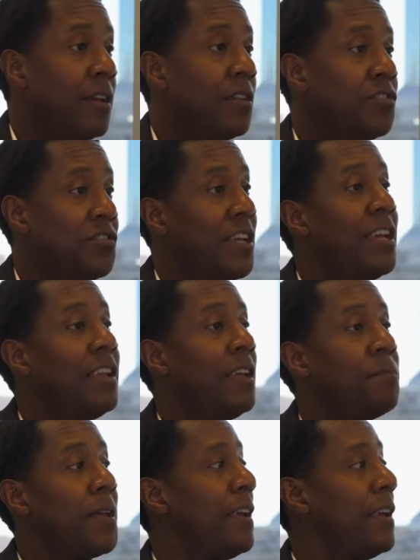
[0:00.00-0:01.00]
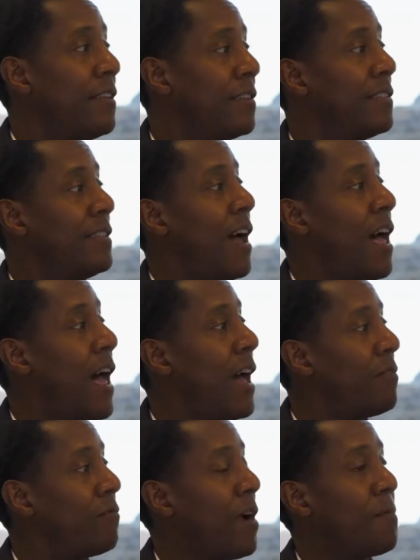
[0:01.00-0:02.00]
GDP does
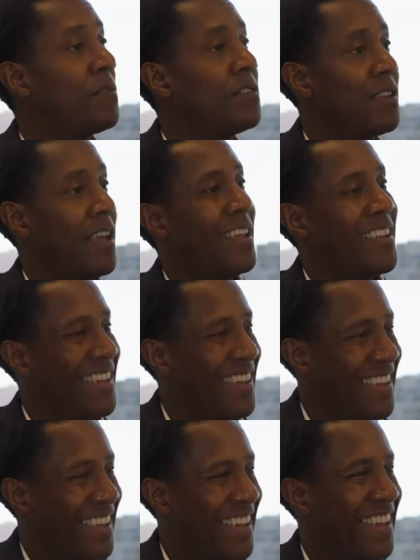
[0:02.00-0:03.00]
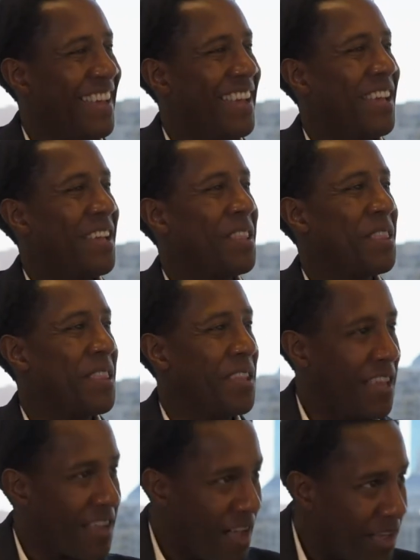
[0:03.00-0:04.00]
not represent the
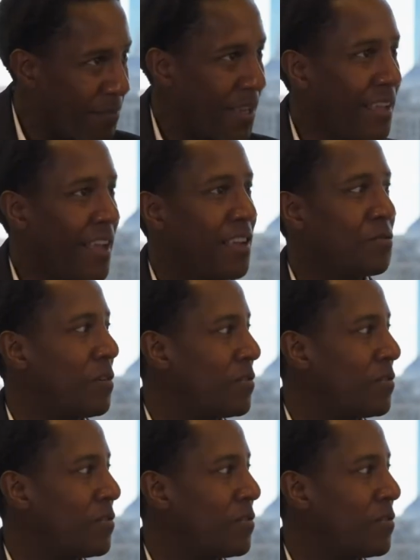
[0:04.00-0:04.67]
economy as we're